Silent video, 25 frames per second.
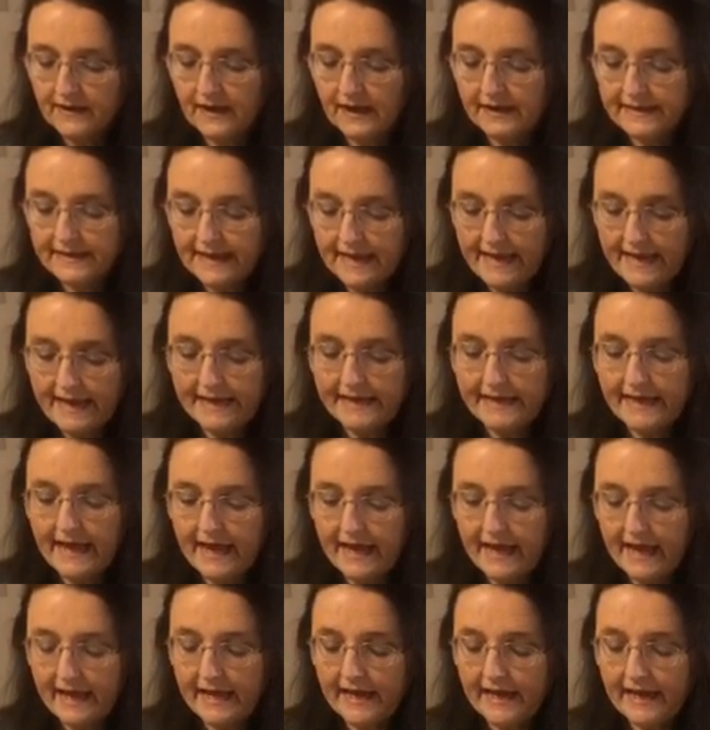Again,
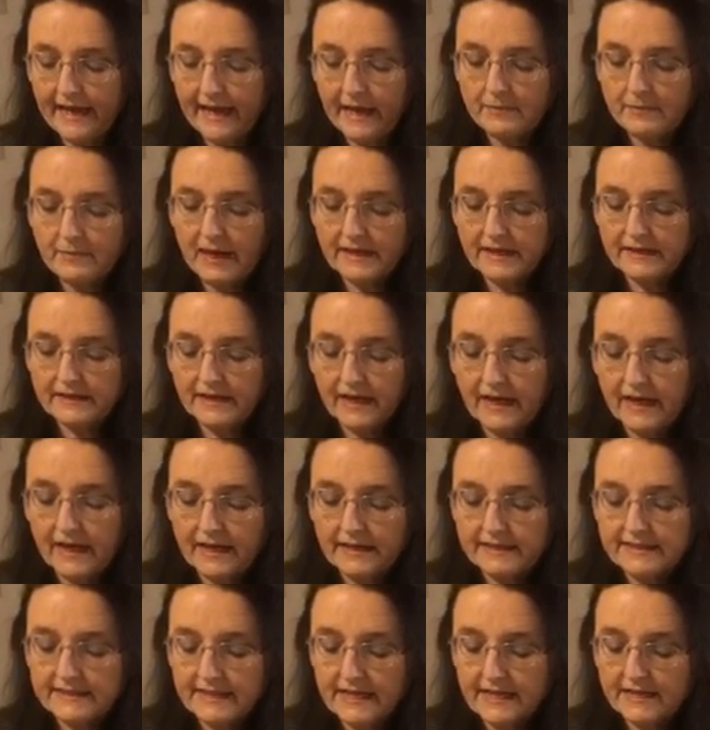a
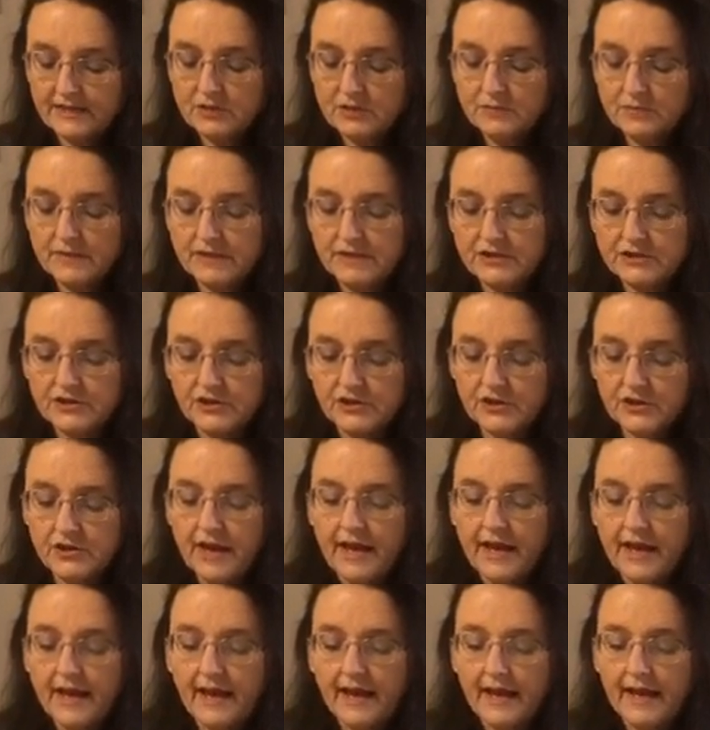centimetre
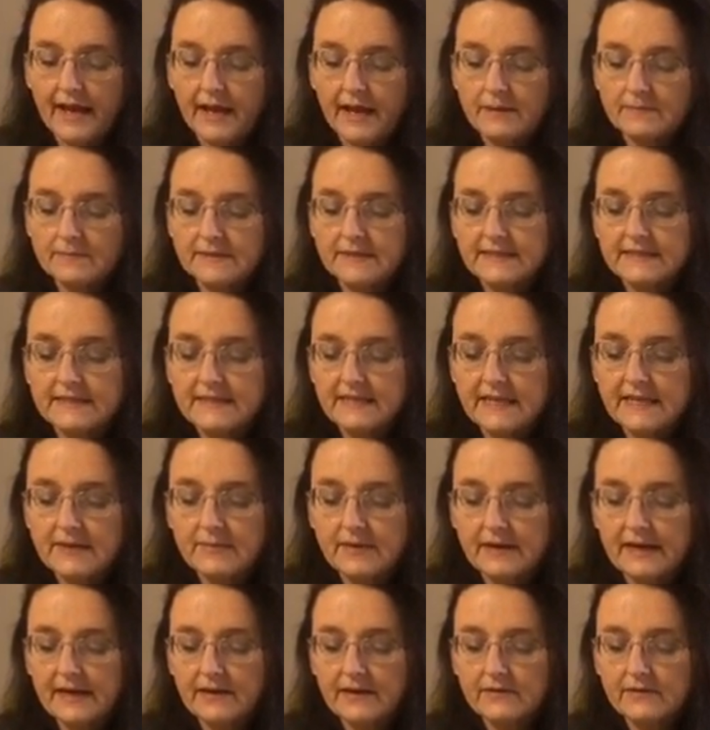seam
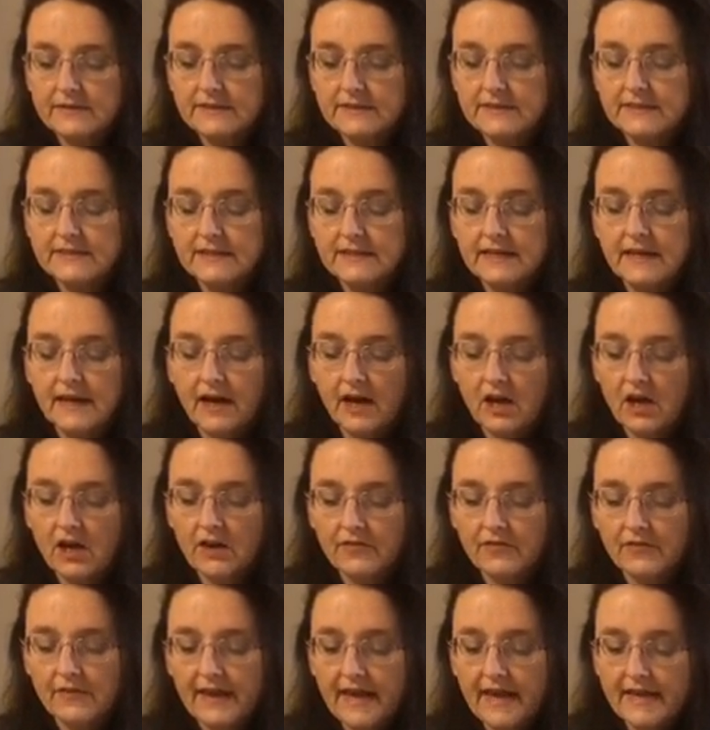allowance
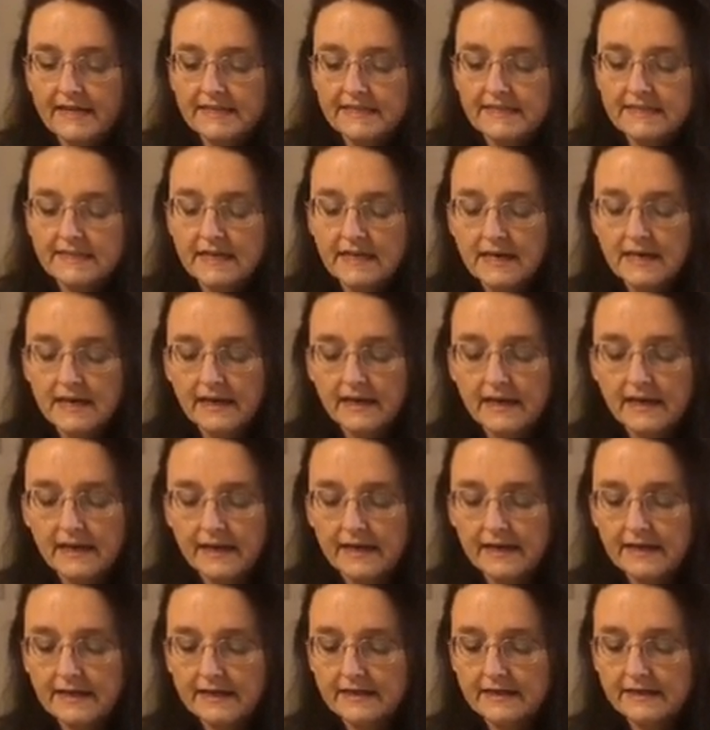on that
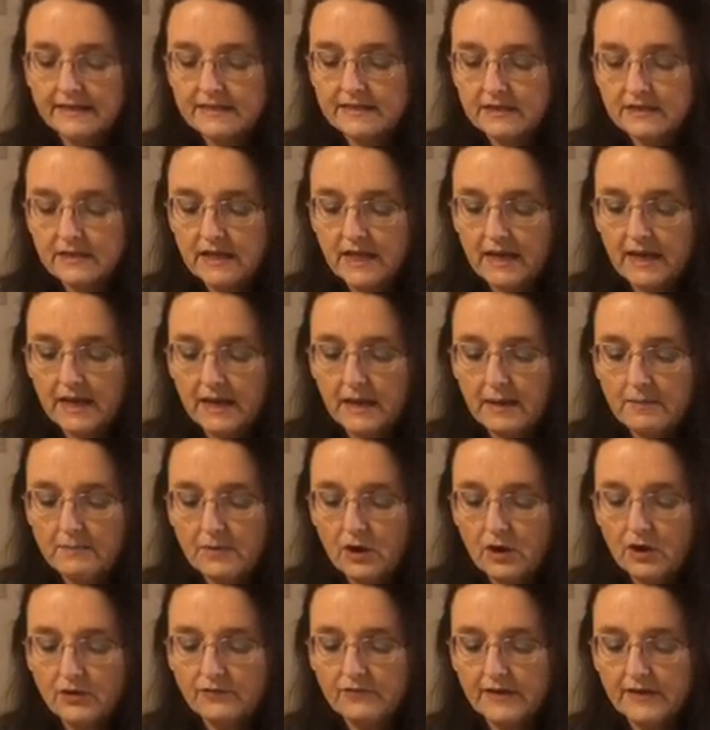is
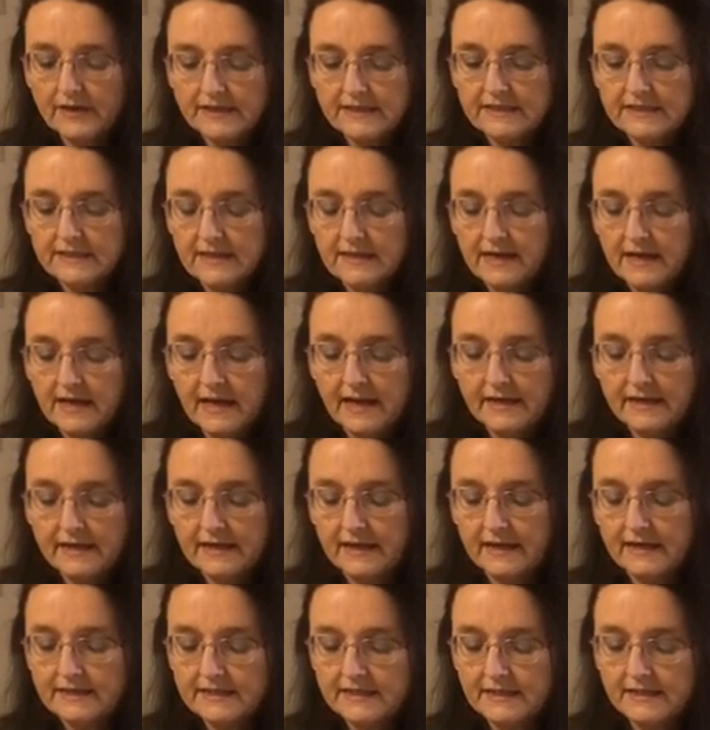perfect.
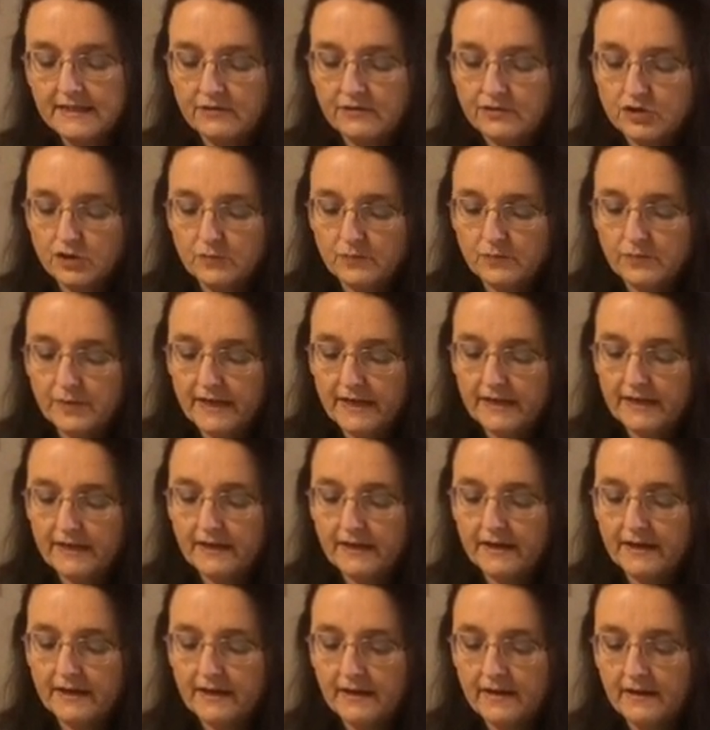Again, take out your pin
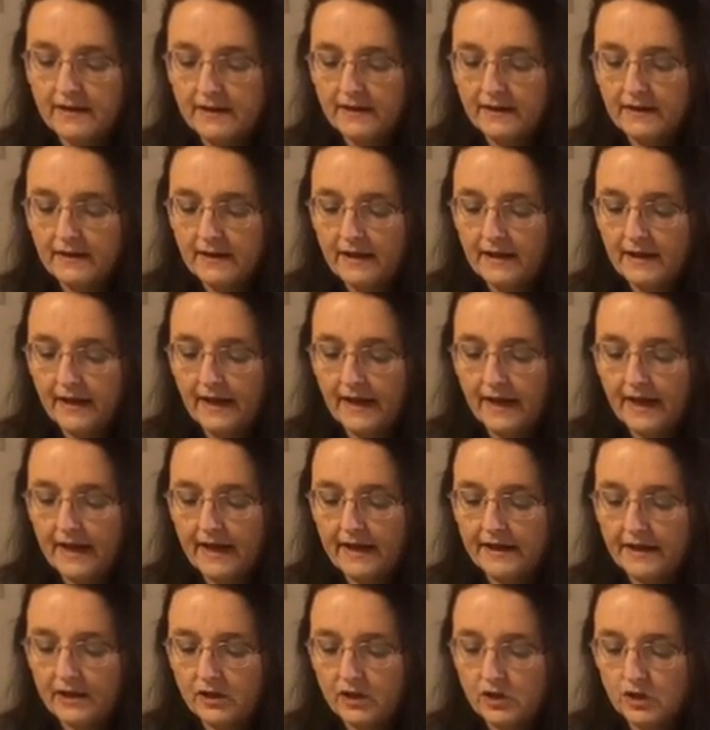
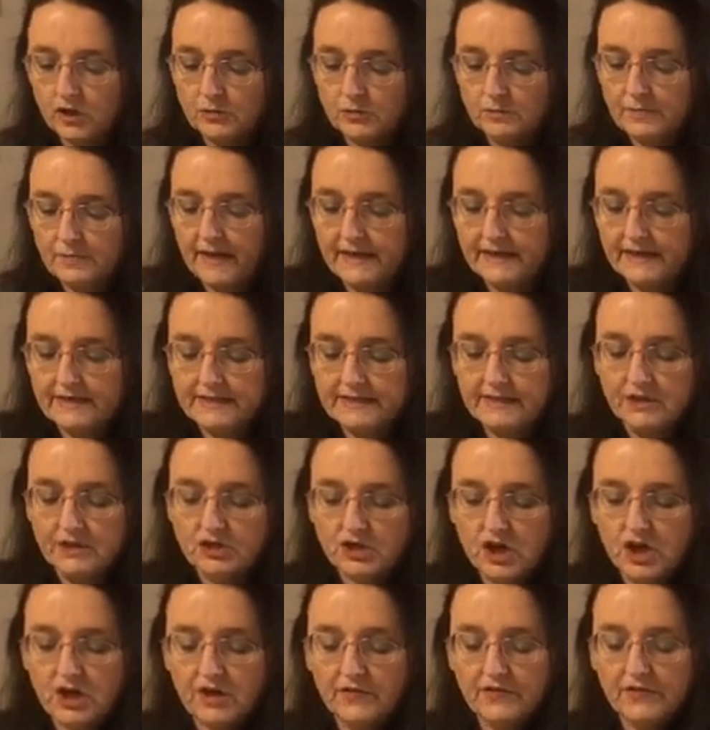and a good back stitch
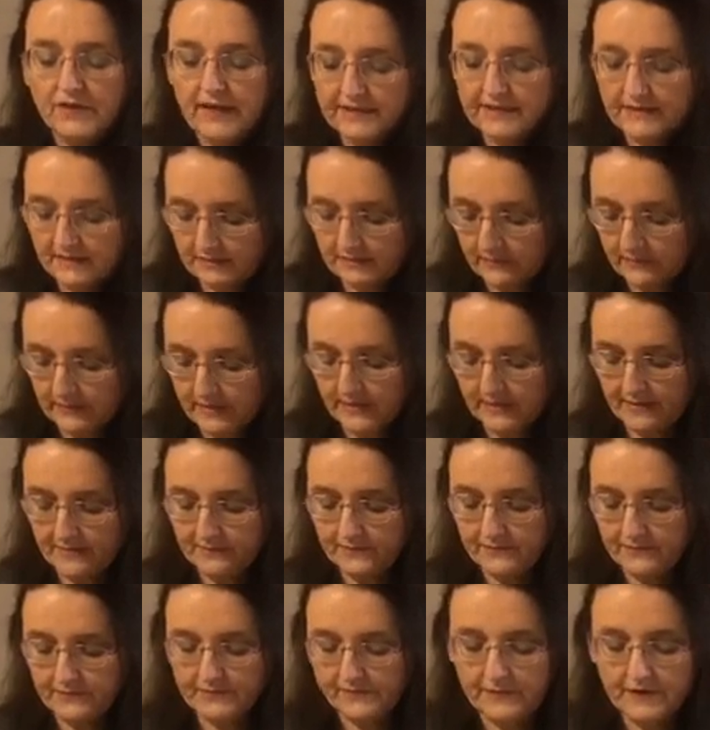on that as well.
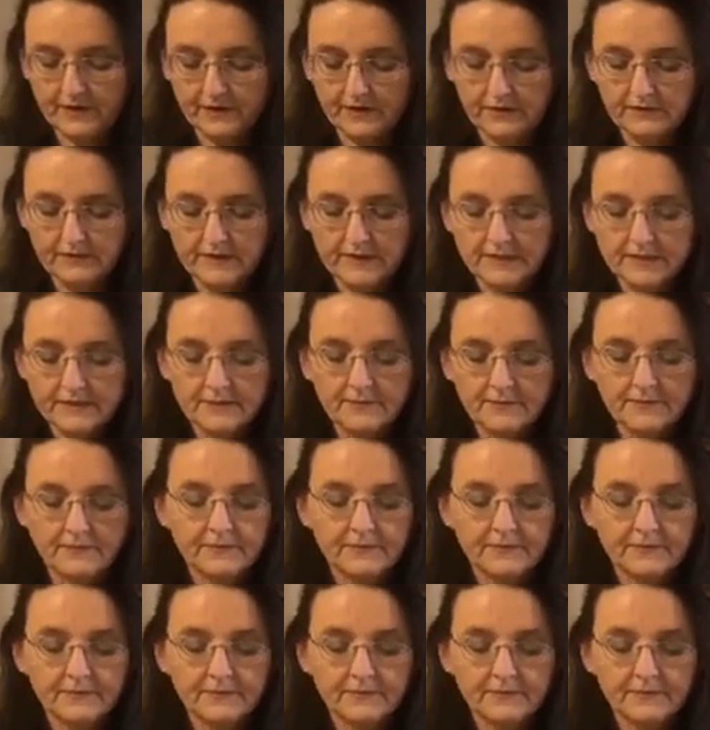All right.